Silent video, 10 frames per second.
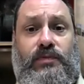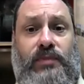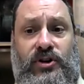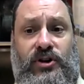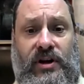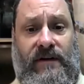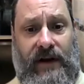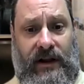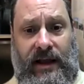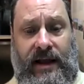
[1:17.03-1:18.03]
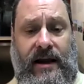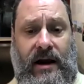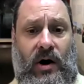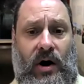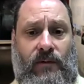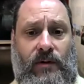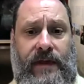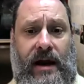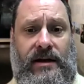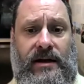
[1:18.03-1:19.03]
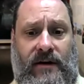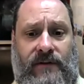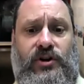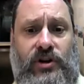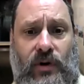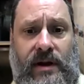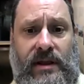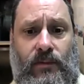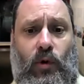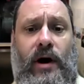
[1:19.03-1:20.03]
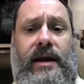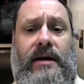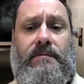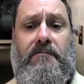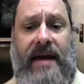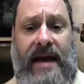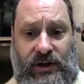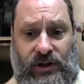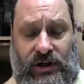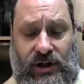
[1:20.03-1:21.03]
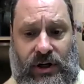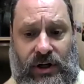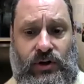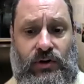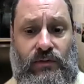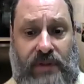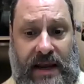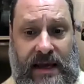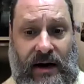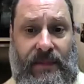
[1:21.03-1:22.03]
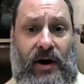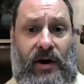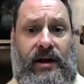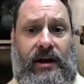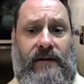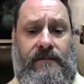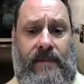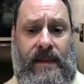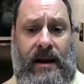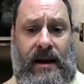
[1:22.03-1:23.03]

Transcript: specifically uh, with the idea of showing them what it meant to be an American